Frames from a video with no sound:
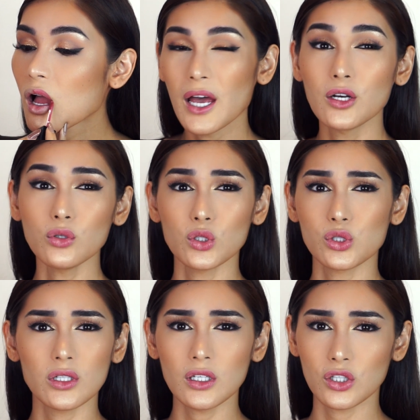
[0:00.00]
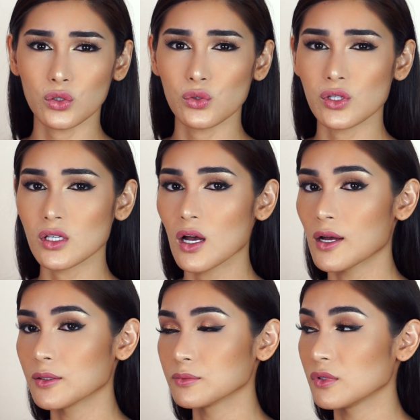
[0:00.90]
I don't usually use
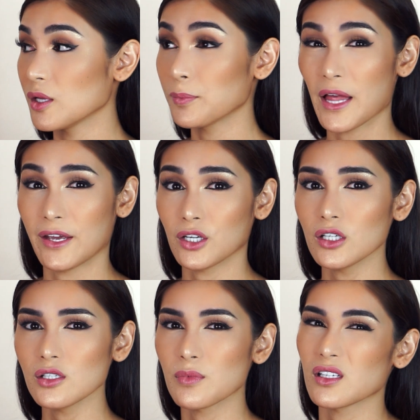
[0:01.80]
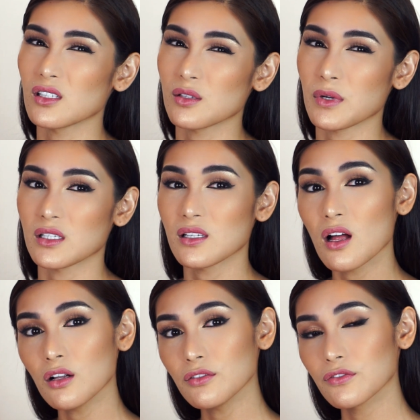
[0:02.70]
lip liners because it's
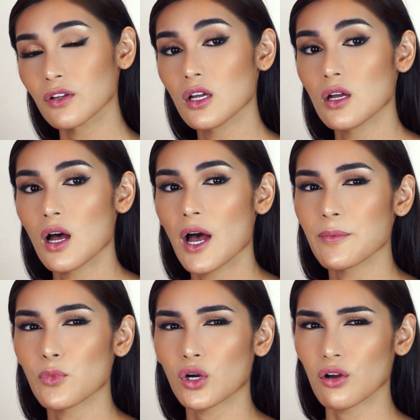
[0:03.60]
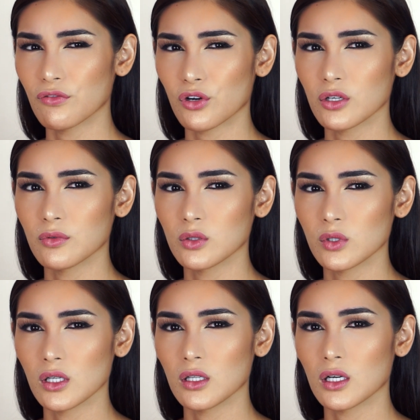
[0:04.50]
myself, I'm more comfortable
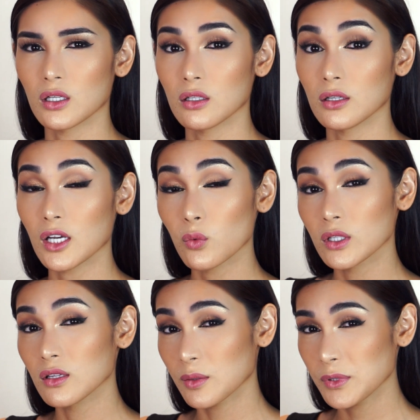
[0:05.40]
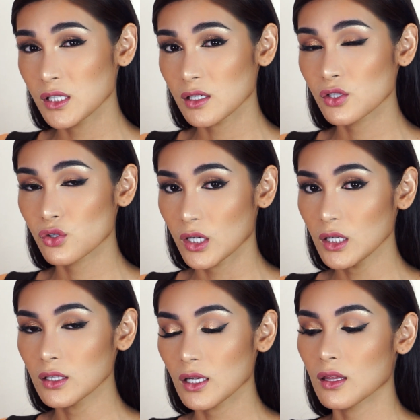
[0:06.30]
with a liquid lipstick
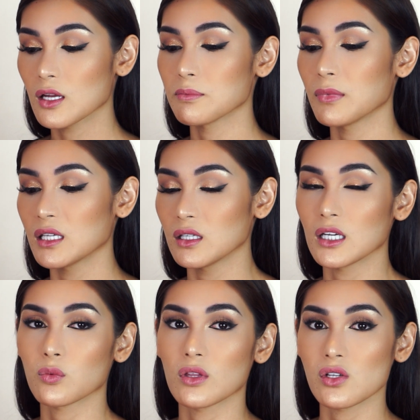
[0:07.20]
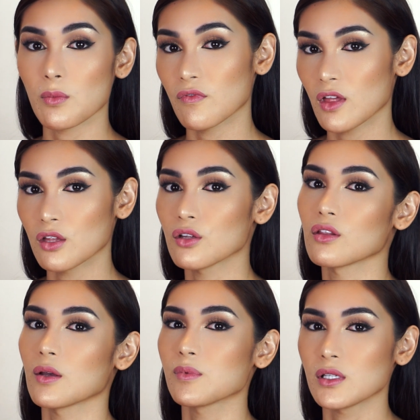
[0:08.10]
straight and then blending it with some of the other
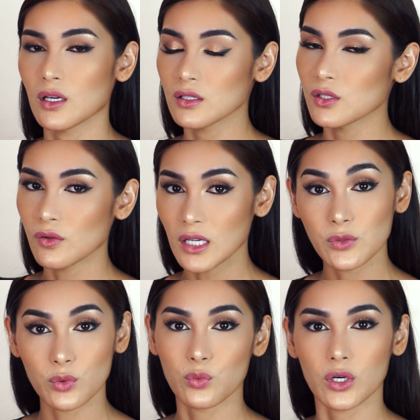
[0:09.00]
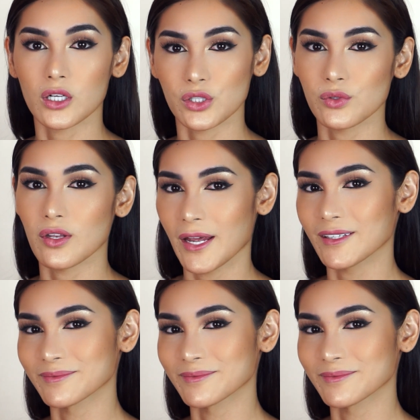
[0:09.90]
lipstick. So that's what we're gonna do today.